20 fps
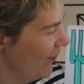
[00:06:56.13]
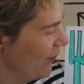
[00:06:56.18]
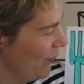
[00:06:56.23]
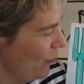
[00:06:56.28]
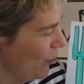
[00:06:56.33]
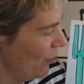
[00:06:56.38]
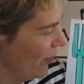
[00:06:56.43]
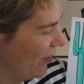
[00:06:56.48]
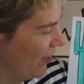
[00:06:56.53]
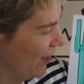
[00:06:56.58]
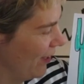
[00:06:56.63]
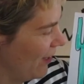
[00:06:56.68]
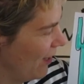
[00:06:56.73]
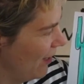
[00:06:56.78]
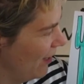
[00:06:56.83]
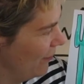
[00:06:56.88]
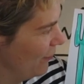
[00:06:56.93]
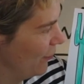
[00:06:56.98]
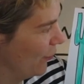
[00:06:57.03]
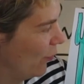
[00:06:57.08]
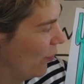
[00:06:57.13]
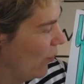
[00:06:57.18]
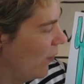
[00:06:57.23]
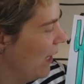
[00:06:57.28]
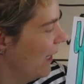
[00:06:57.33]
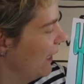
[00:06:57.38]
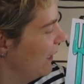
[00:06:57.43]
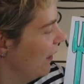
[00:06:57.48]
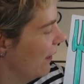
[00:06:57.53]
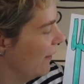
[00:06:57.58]
gorgeous and colourful. Oh,
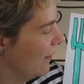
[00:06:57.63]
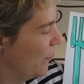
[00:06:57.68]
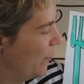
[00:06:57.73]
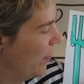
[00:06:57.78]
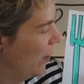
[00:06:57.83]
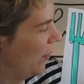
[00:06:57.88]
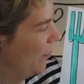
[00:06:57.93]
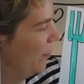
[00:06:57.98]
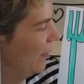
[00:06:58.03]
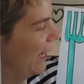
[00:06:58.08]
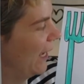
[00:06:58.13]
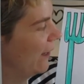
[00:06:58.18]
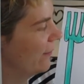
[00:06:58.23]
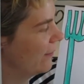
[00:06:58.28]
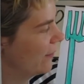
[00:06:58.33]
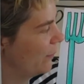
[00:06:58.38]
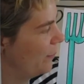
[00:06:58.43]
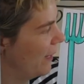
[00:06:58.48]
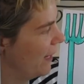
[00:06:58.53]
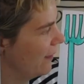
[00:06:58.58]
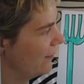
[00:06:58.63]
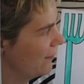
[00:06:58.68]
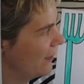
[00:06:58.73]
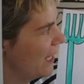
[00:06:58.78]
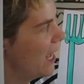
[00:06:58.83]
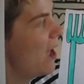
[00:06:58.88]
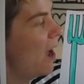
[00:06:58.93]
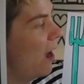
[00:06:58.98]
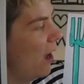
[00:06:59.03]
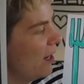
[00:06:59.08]
I like the purple house the best.
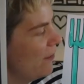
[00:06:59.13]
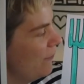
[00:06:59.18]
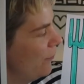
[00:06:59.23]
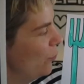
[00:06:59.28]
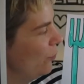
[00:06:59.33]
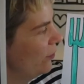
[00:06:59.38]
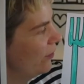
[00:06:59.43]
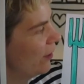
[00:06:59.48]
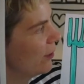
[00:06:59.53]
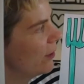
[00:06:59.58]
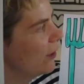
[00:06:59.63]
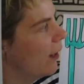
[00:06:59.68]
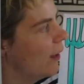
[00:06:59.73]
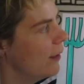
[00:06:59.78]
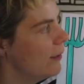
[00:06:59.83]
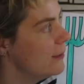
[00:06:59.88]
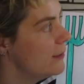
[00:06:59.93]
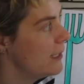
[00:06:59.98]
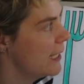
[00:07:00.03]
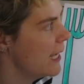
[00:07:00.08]
I've also coloured